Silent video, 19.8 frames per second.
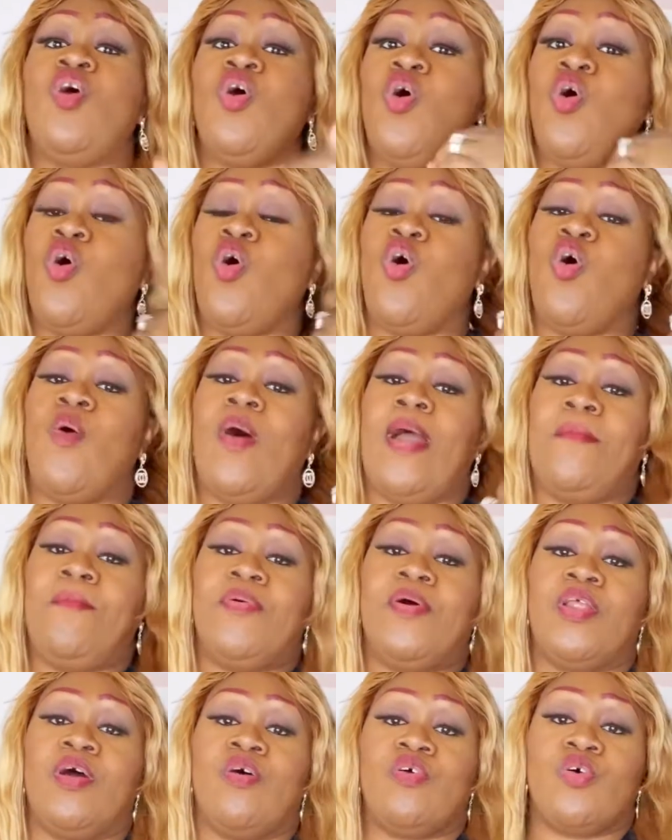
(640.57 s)
or I
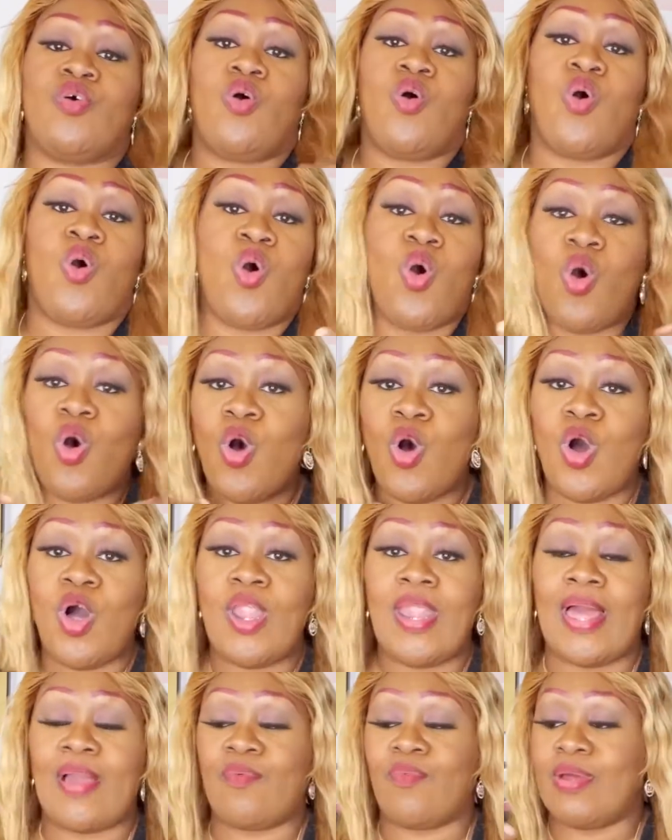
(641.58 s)
put out a haul
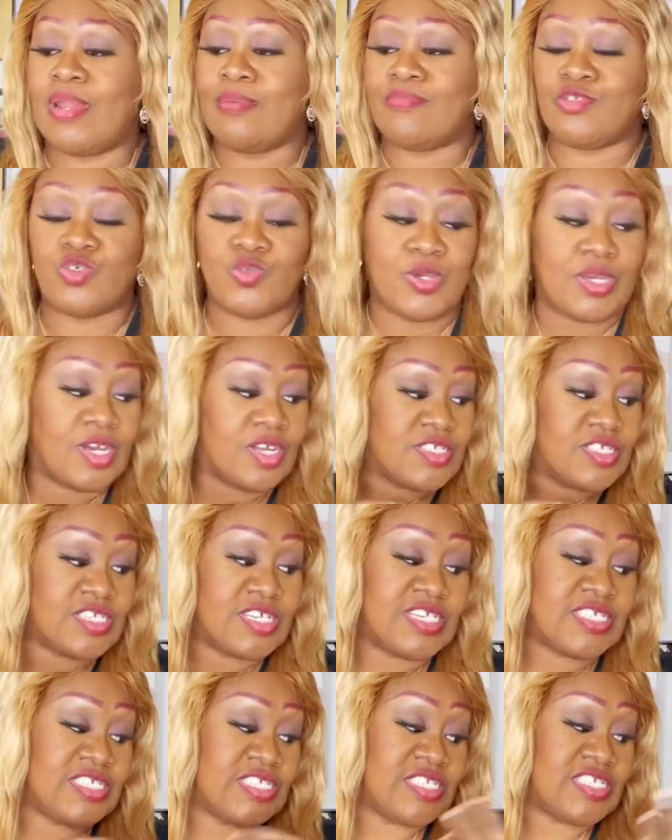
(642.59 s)
like what I'm doing on
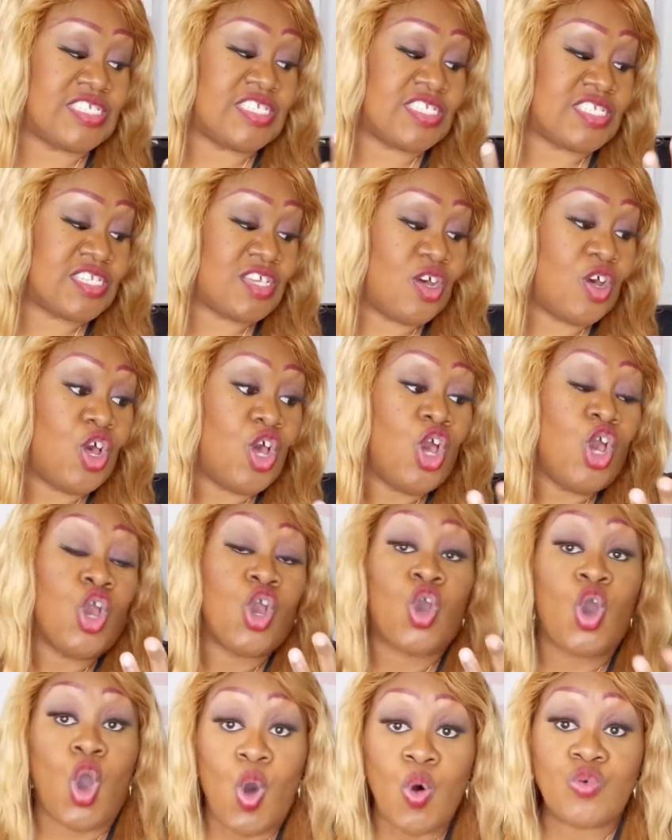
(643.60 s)
today. This is a
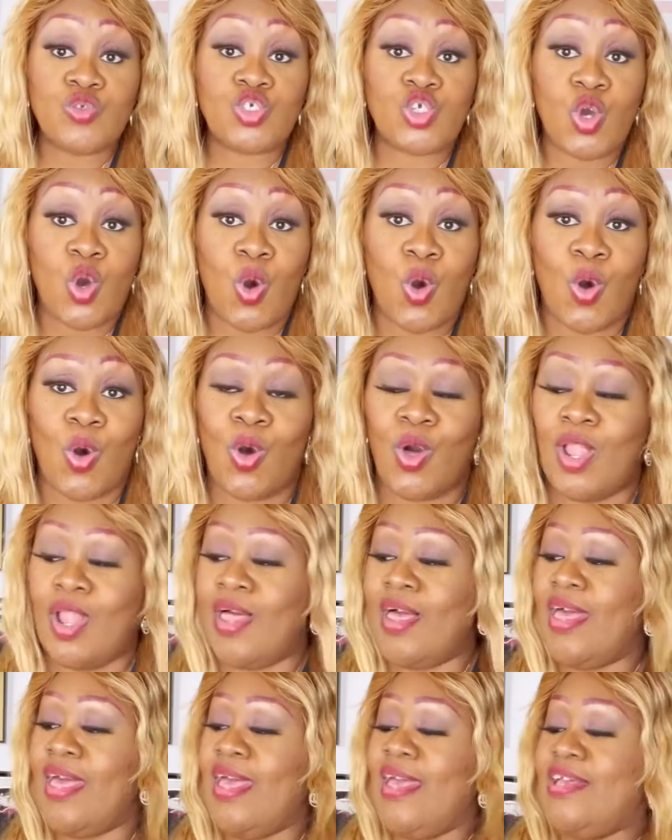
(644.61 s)
Coach
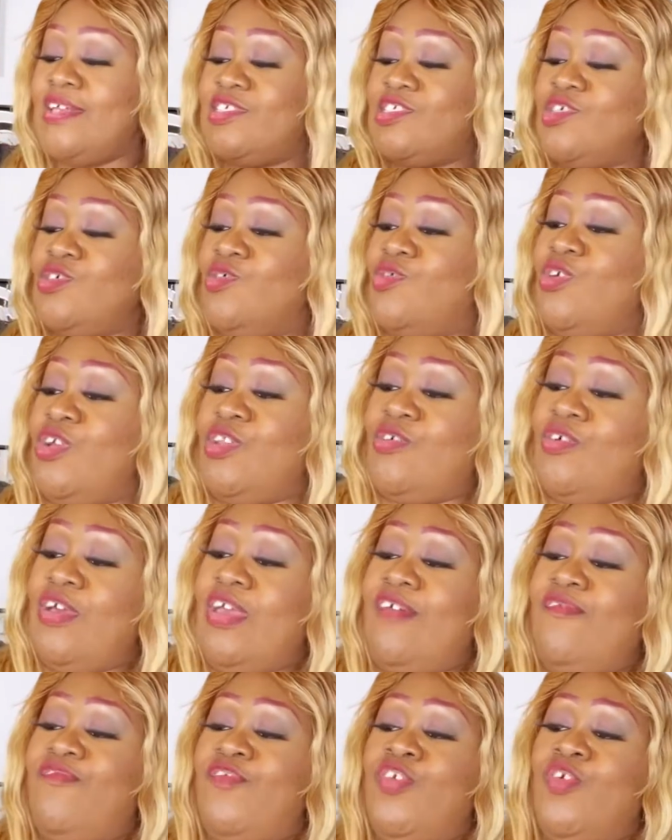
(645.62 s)
haul. So, you know,
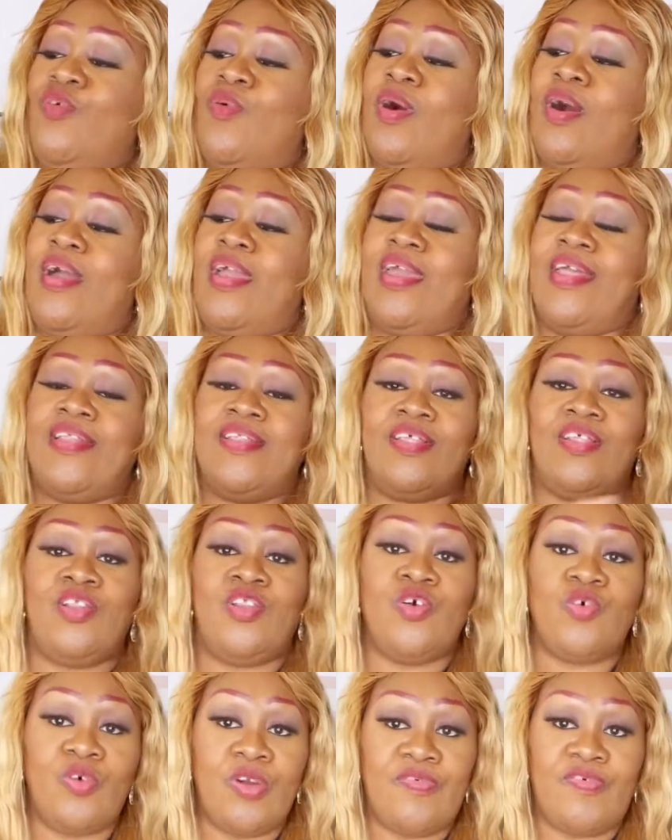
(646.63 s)
if you are in the
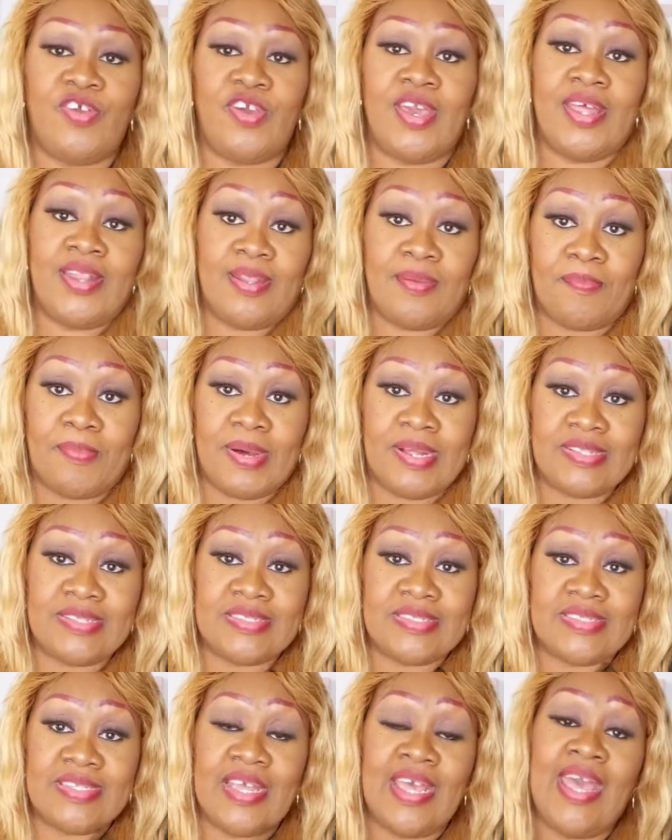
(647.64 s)
loop, if you hit the
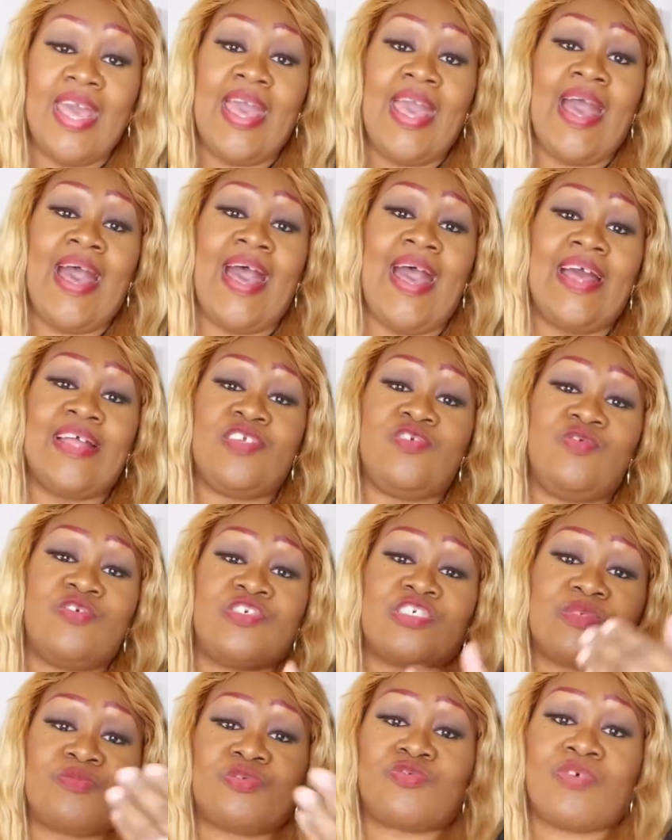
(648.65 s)
button and you are
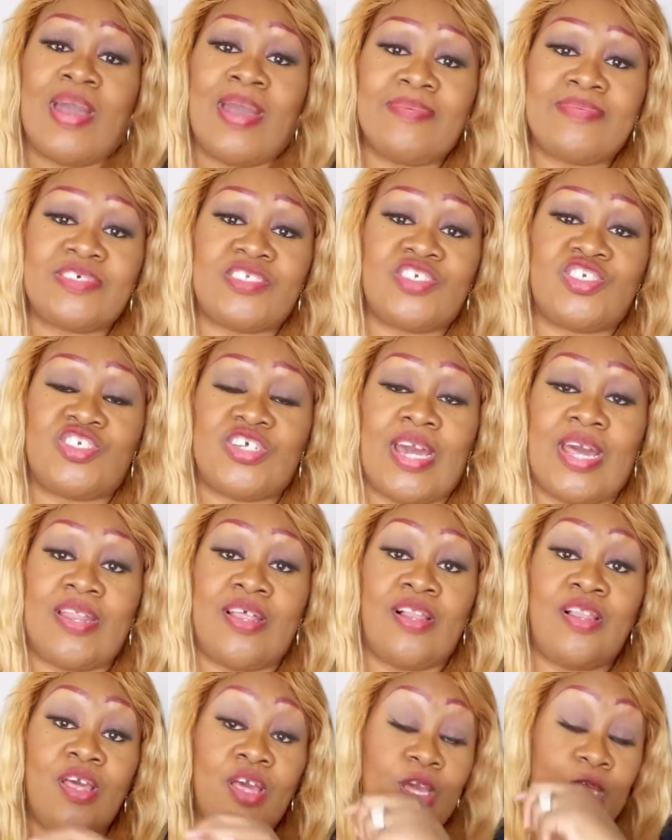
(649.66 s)
subscribed to the
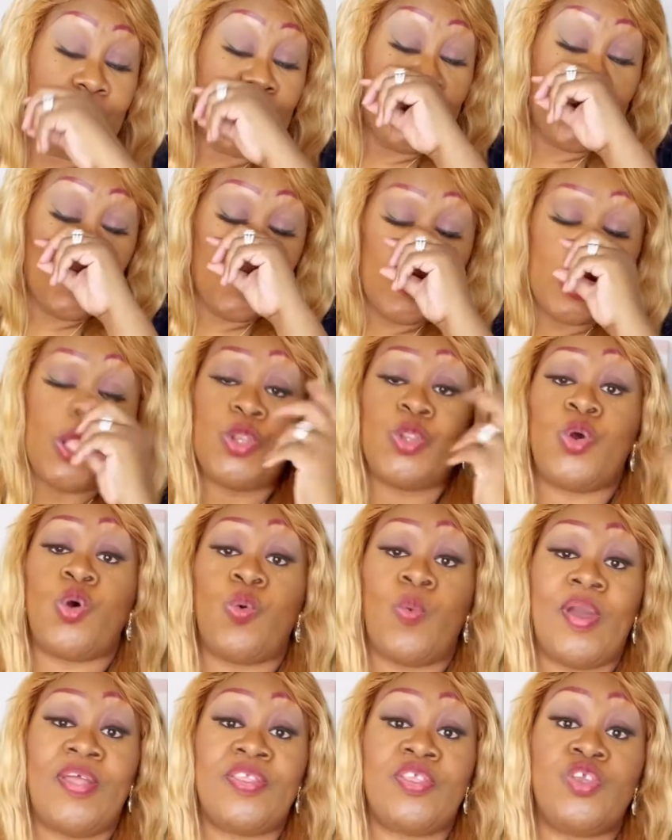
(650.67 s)
channel, you will know
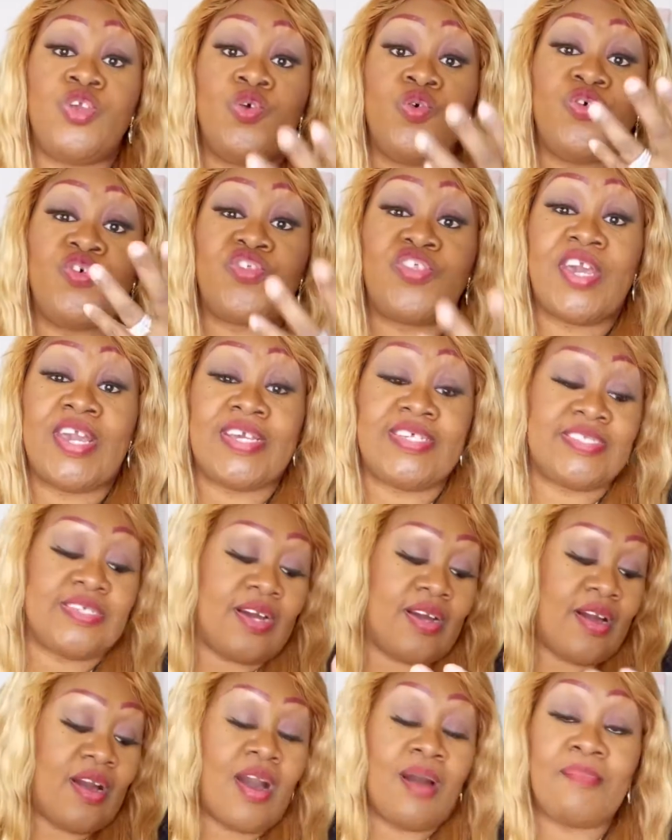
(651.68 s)
when new things
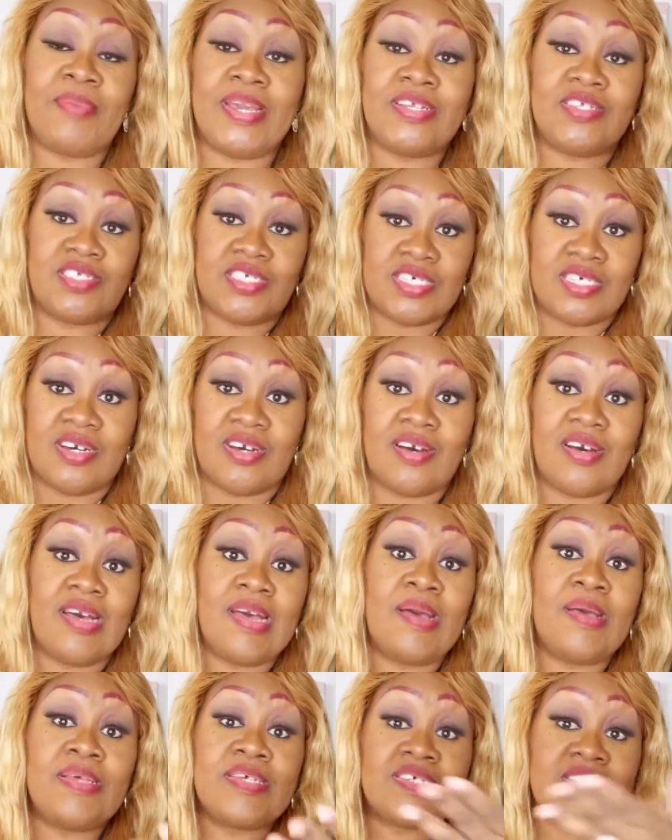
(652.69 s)
are coming to
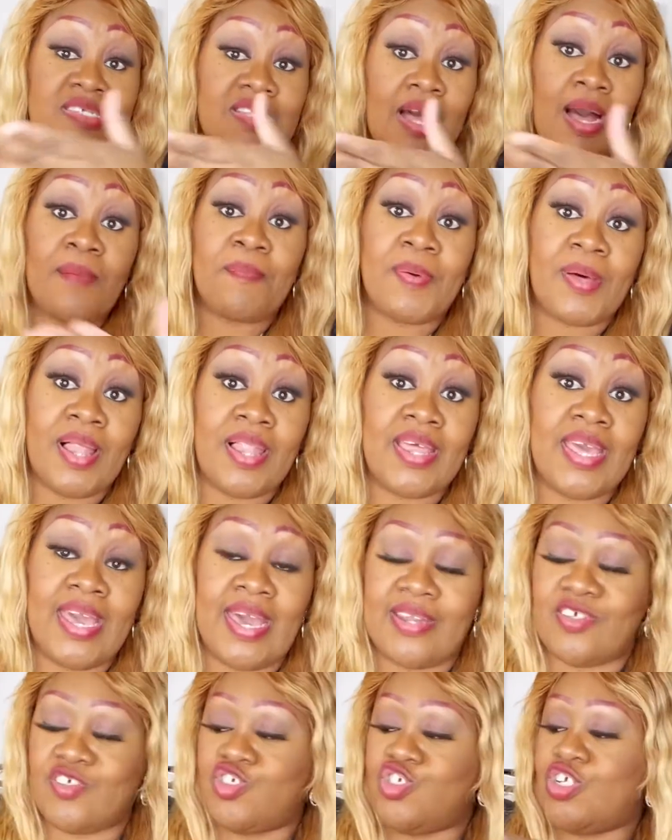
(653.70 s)
Star
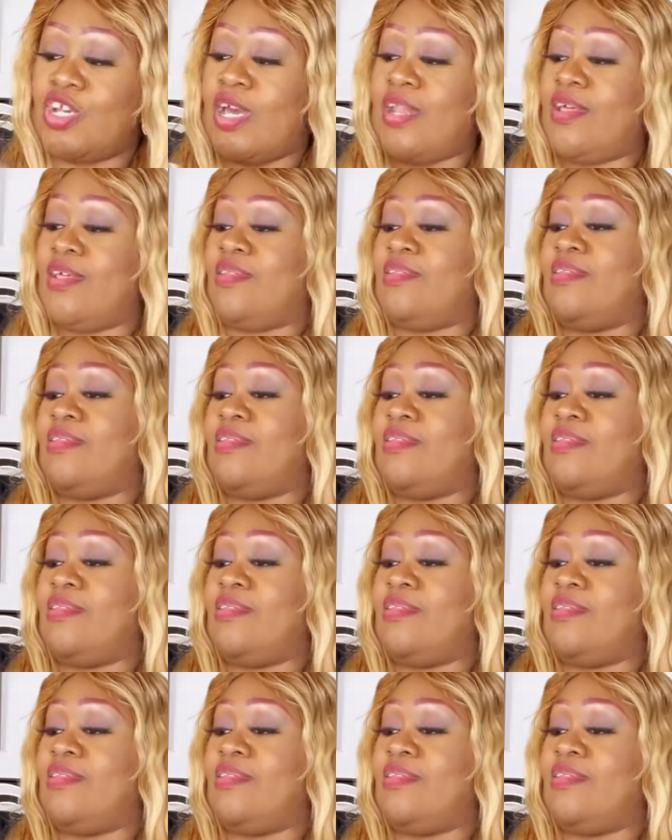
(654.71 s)
Pollyanna's channel.